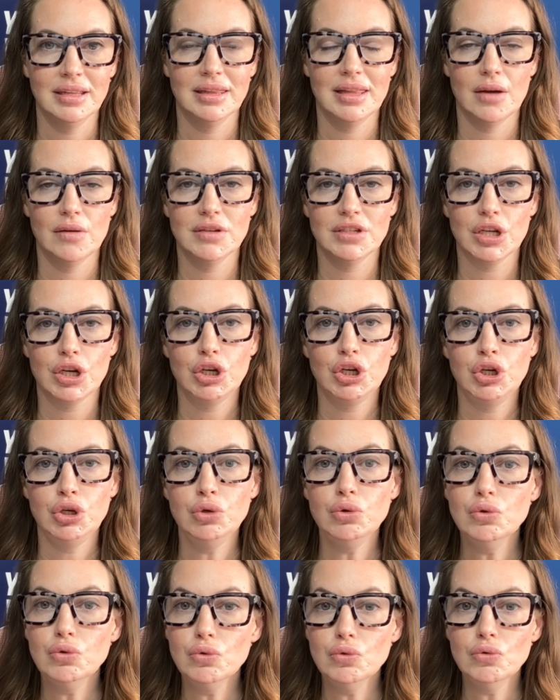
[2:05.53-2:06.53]
there is a
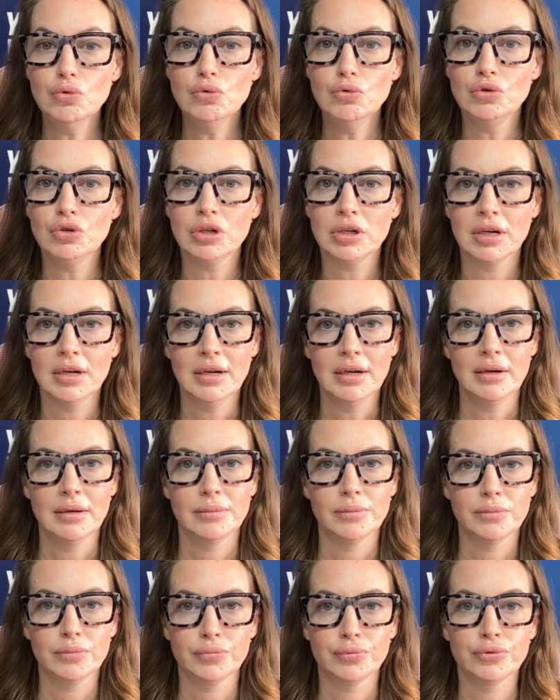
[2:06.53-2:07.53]
huge
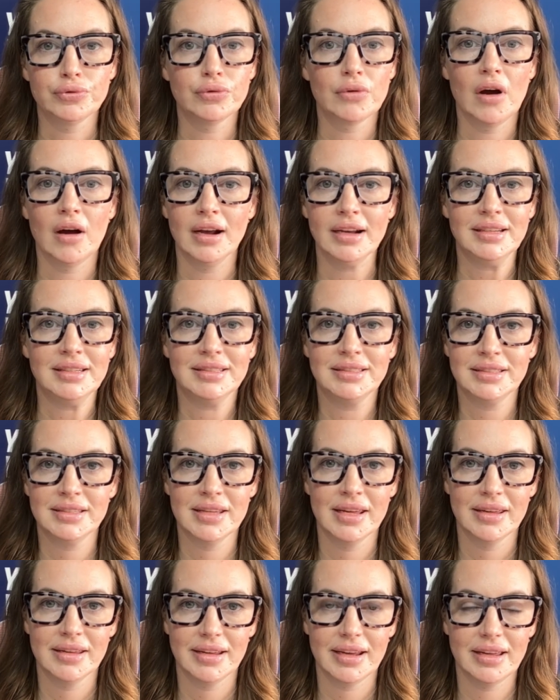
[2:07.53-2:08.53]
price
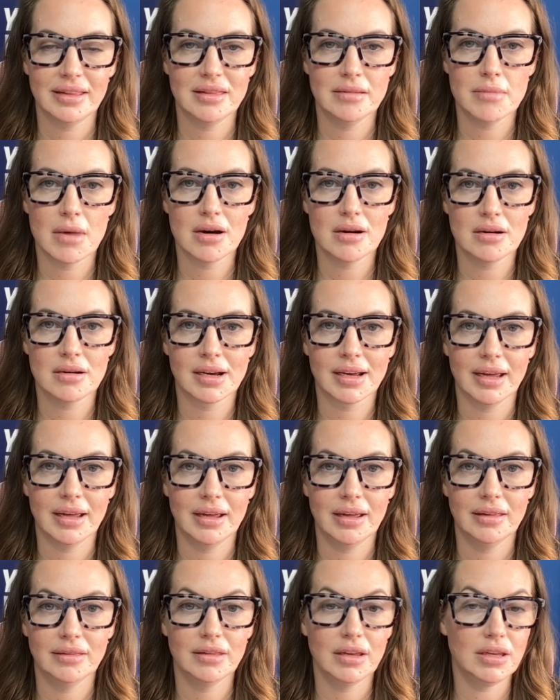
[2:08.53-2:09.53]
in the
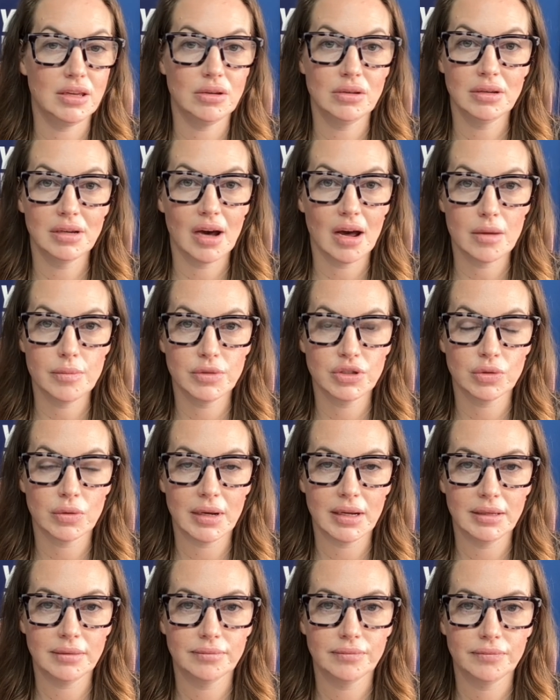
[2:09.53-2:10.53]
market that you can go
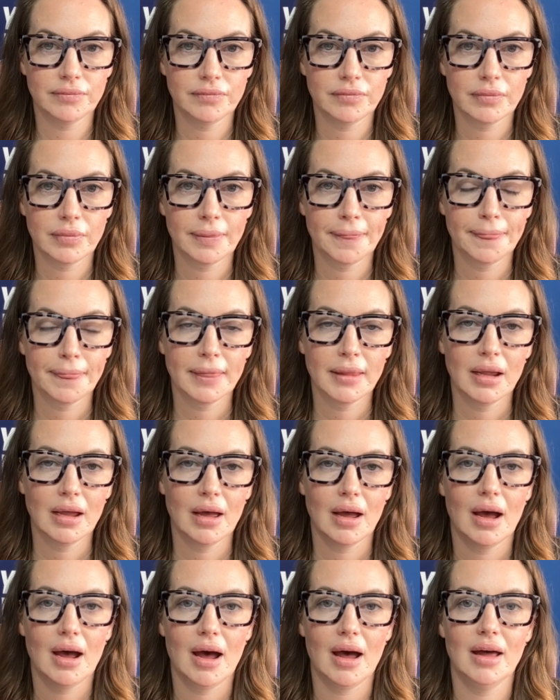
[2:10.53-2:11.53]
between.
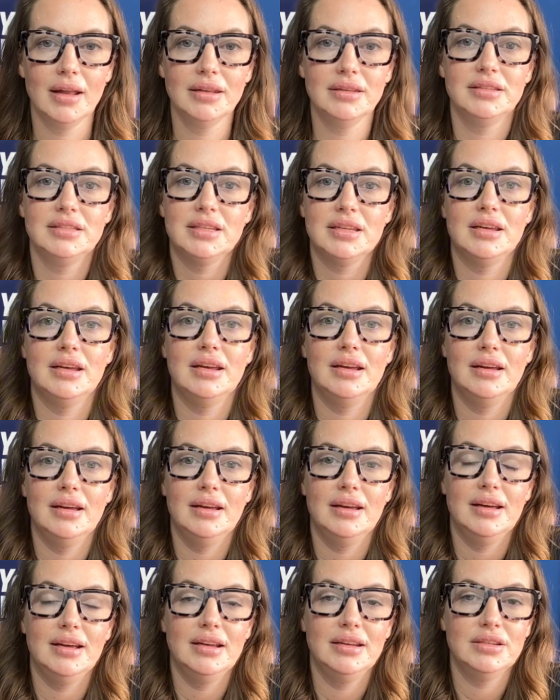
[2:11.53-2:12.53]
And
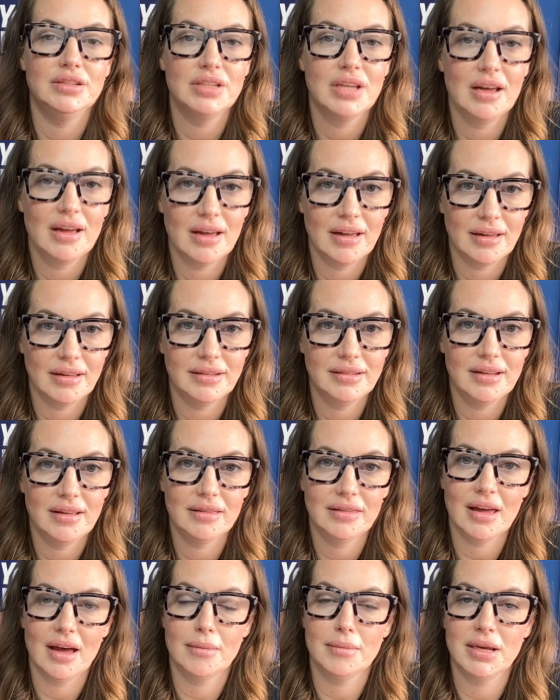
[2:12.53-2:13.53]
in turn,
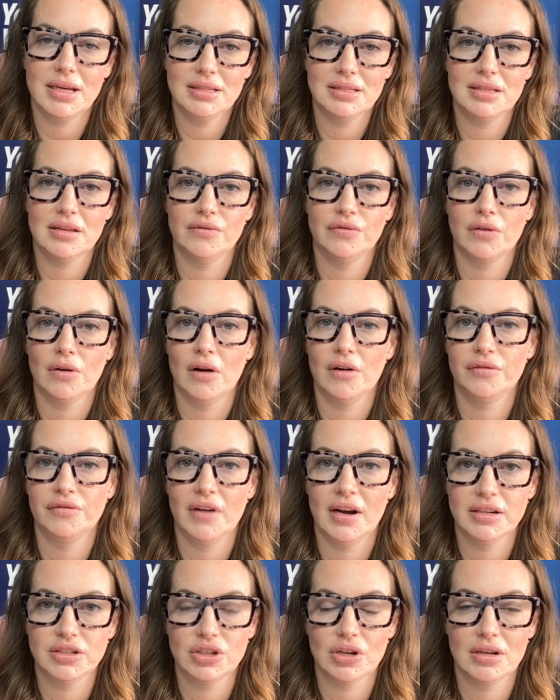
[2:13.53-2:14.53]
that means that for our
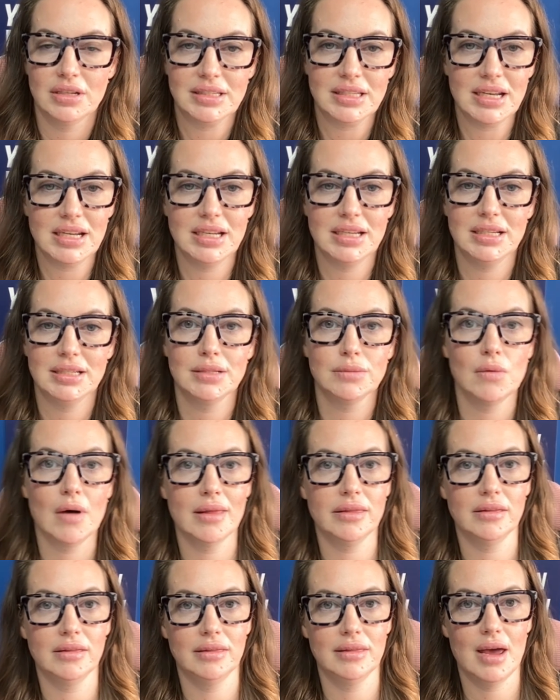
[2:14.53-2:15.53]
franchisees,
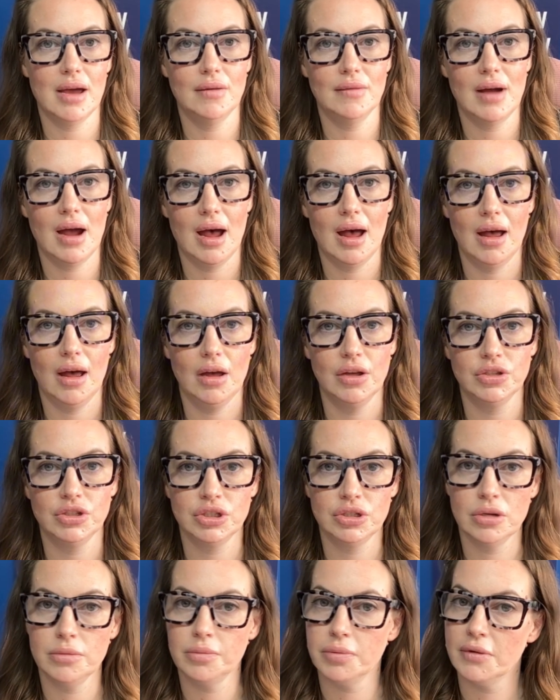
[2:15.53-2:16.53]
whether they're at a
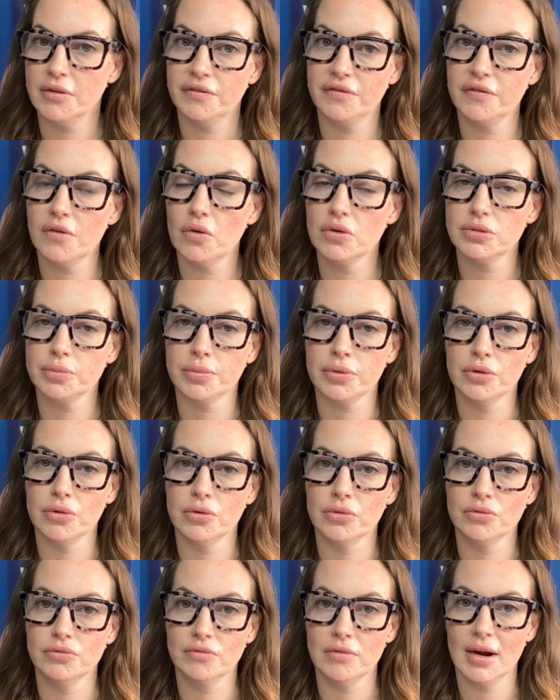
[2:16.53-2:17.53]
super
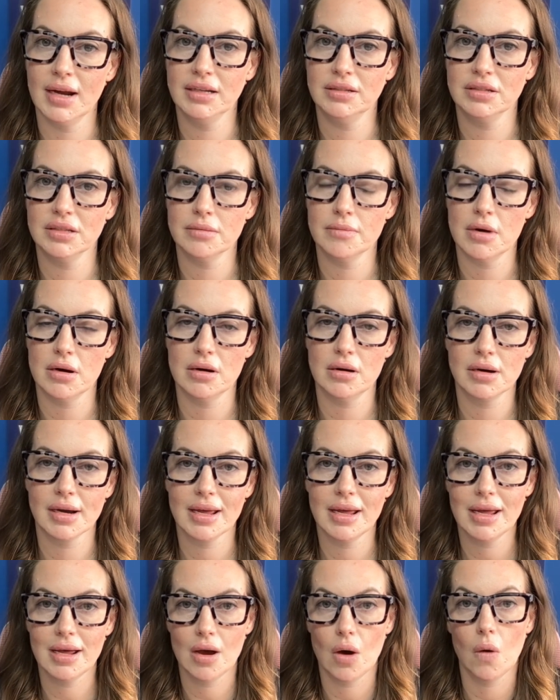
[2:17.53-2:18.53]
affordable range of the
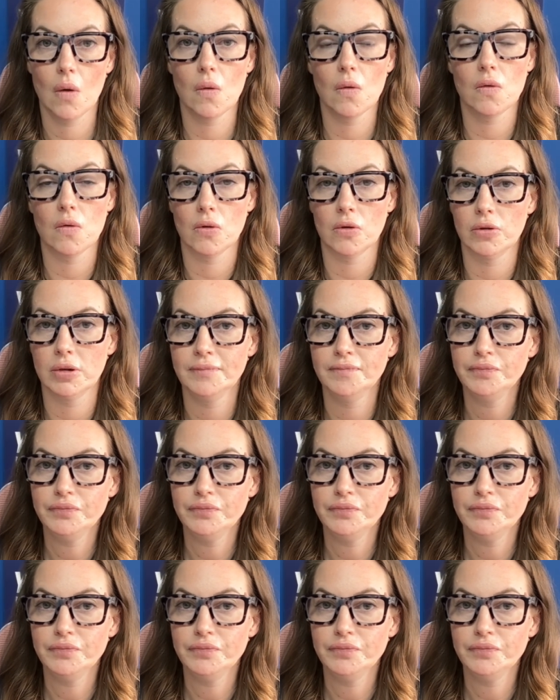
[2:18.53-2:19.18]
market or